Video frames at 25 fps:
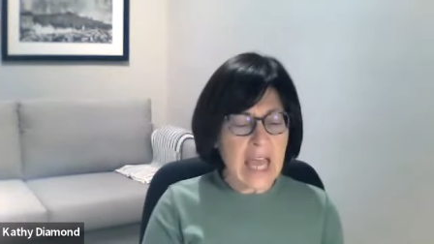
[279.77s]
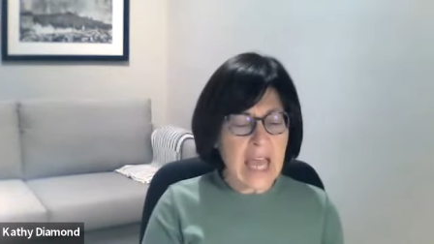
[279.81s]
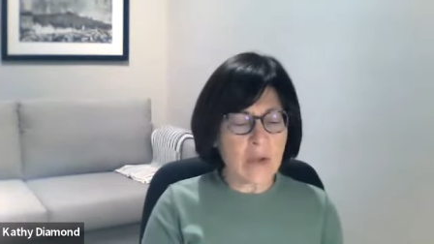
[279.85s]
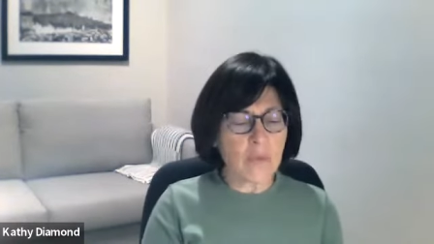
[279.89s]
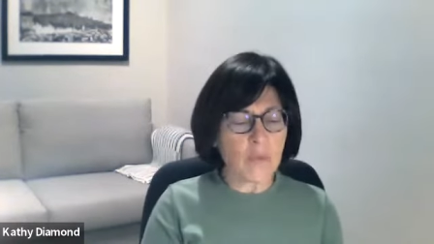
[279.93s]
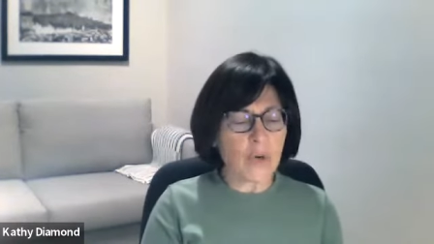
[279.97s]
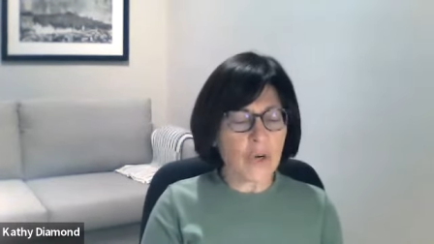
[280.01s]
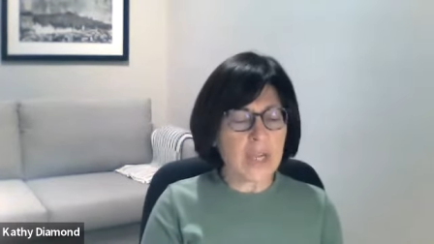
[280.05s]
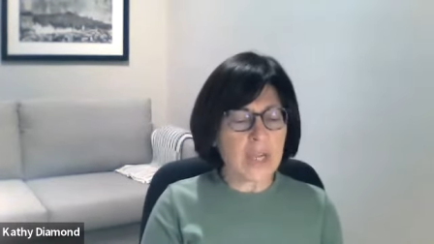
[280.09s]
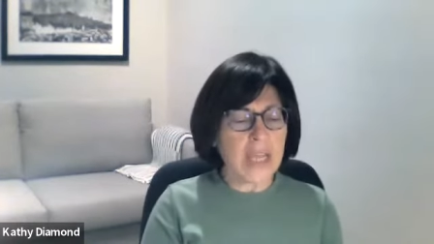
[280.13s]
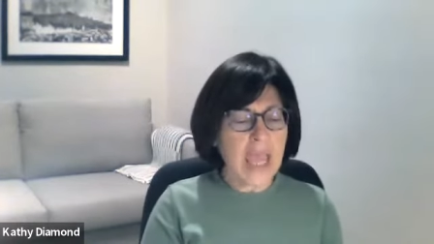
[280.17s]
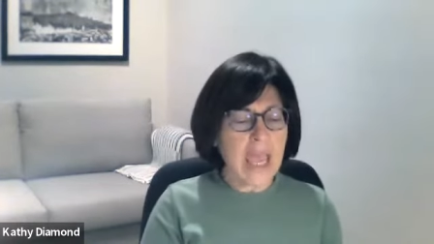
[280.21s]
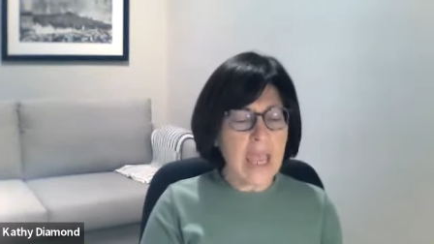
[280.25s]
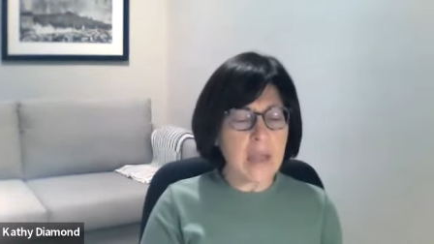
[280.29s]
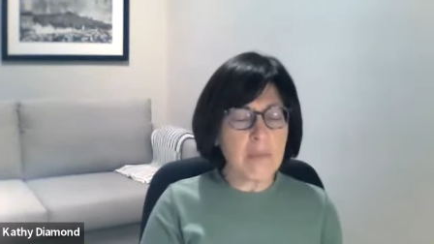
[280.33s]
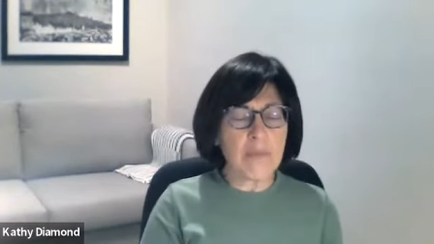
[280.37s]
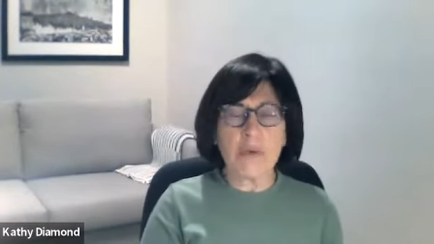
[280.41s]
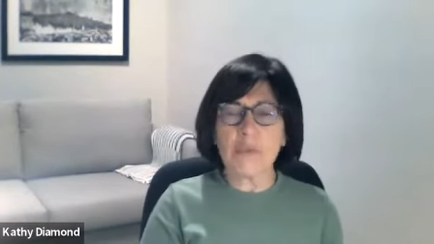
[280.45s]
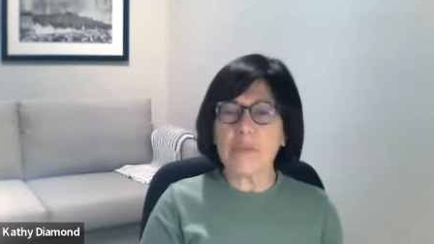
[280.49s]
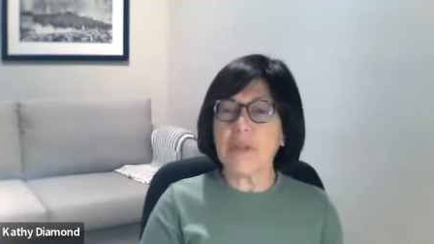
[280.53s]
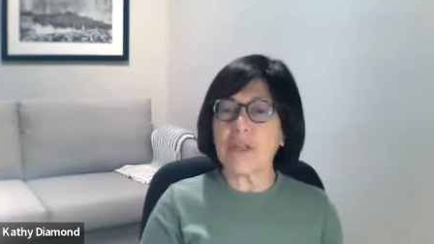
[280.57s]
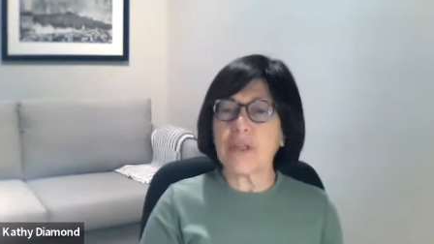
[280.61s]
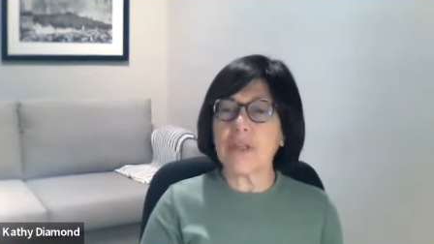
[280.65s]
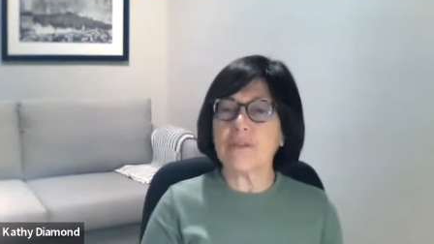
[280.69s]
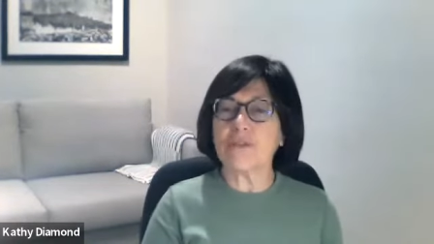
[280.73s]
and were
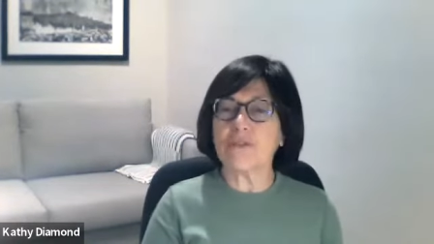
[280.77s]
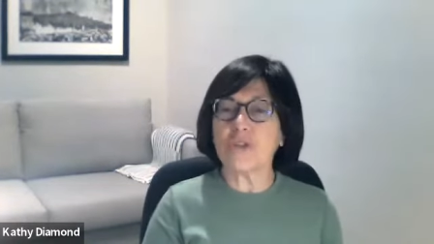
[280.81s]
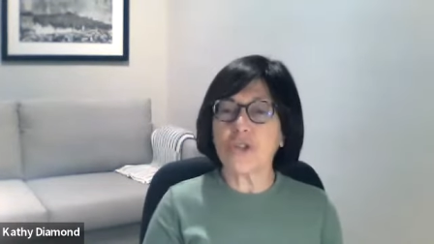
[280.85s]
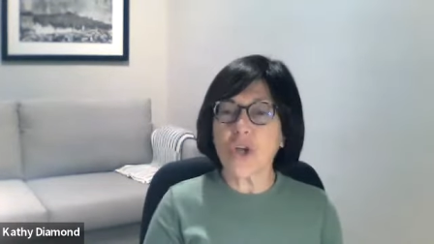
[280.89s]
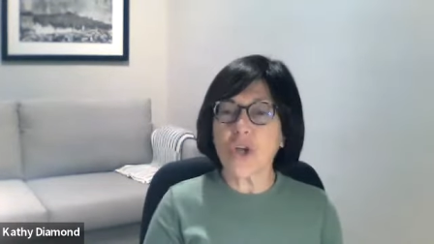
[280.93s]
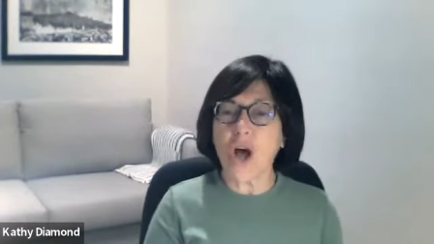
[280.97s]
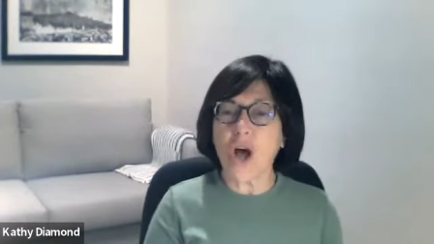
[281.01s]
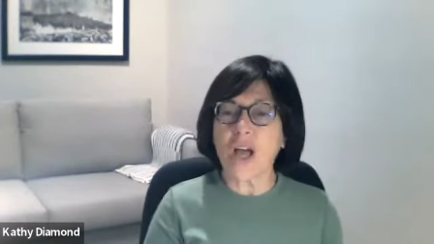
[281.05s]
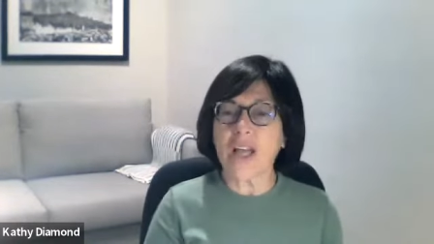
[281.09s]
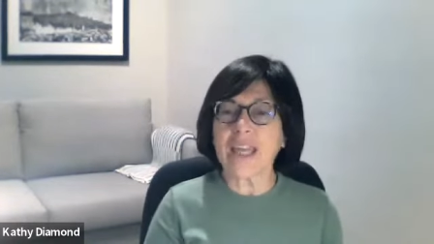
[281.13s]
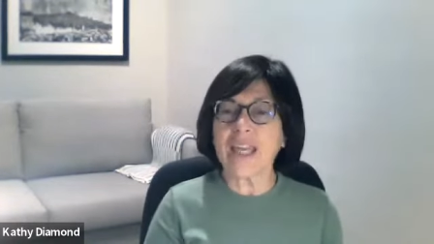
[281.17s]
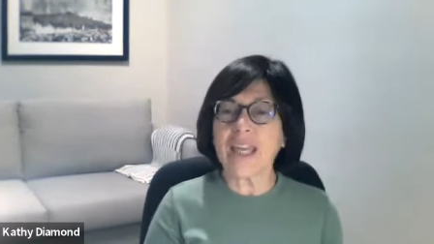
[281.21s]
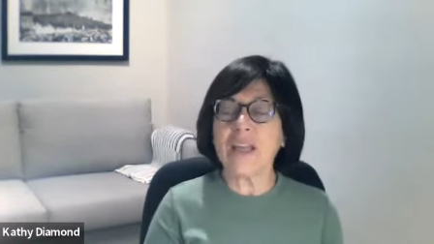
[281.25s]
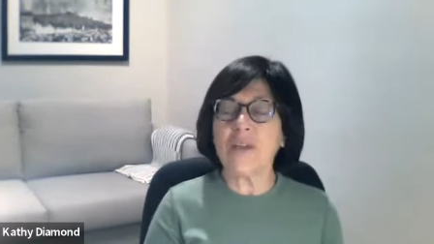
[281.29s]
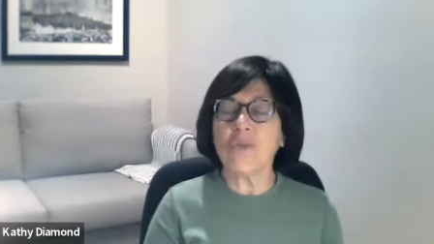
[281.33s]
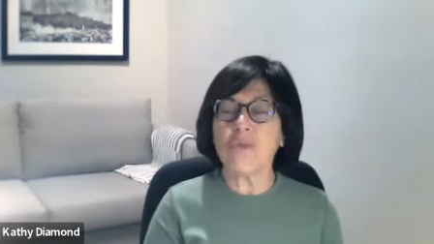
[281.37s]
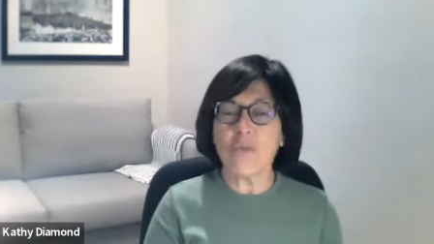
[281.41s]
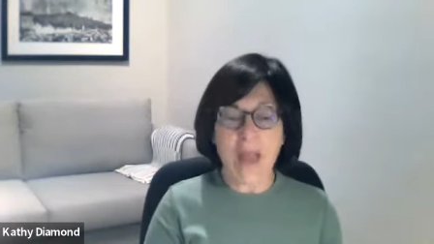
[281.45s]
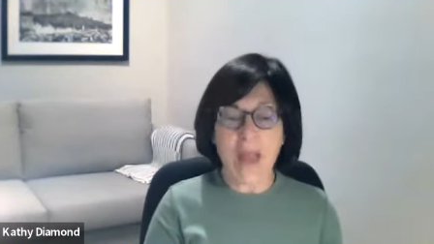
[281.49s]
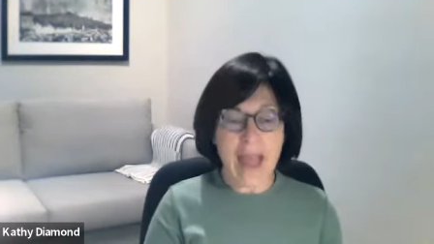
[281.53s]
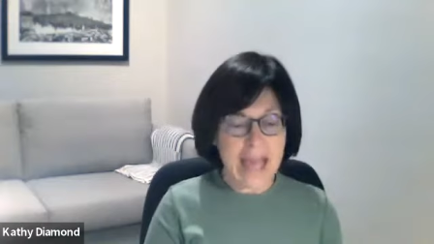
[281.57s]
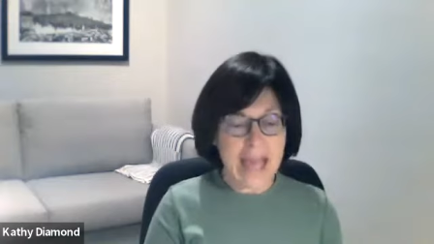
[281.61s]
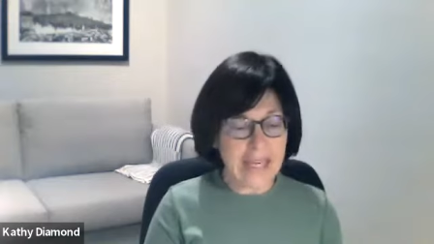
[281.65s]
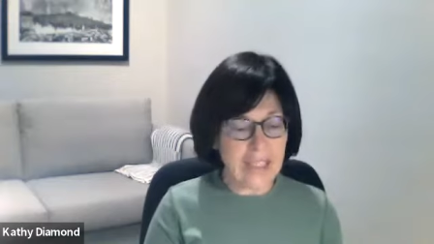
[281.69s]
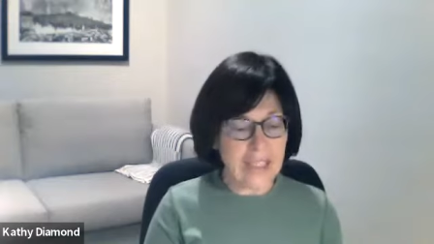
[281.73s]
capable of shocking
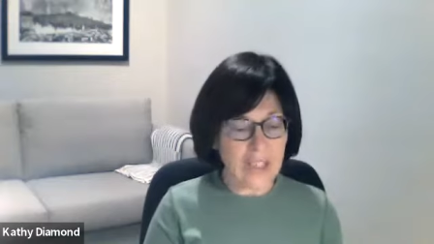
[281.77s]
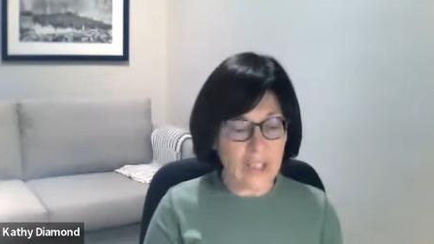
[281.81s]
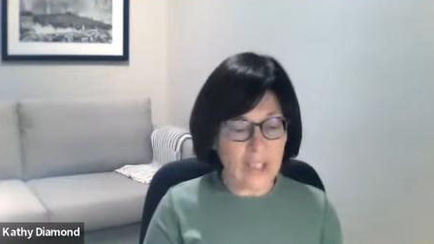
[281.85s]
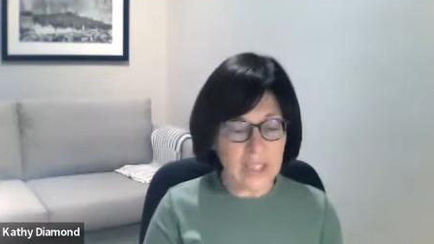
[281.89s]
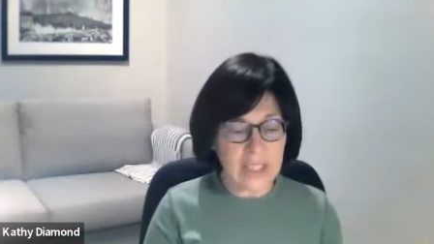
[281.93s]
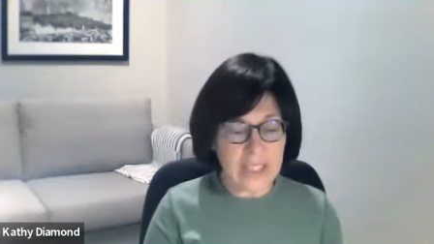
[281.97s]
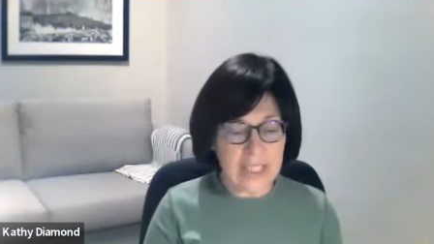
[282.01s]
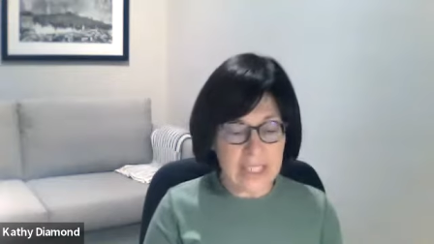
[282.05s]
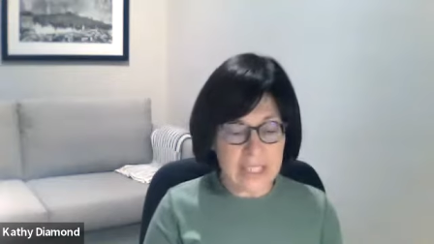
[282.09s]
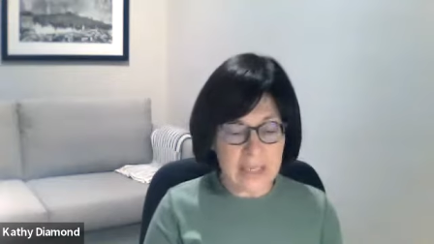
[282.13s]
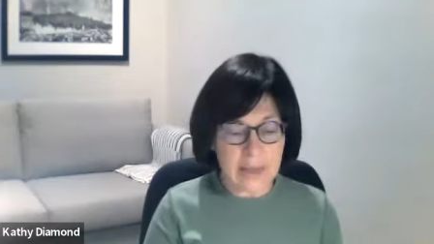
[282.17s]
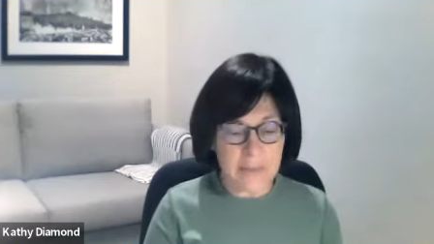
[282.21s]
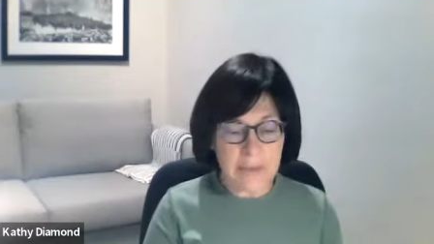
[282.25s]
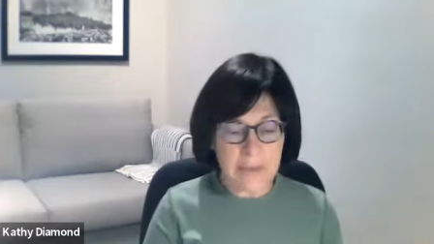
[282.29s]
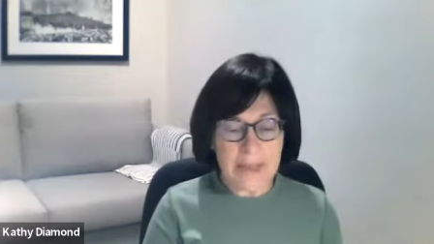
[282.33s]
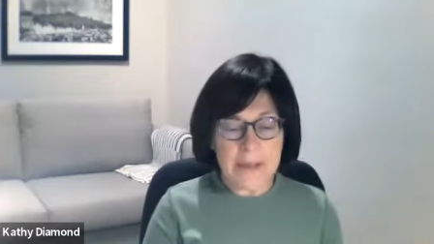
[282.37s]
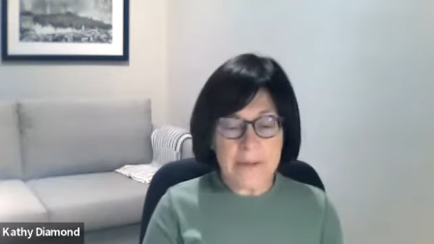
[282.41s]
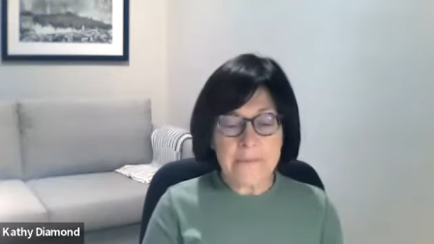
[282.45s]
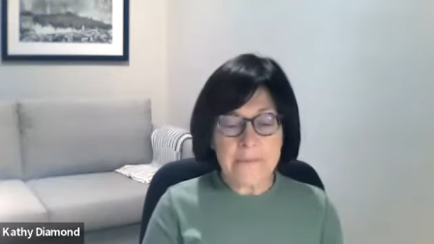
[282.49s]
radicalism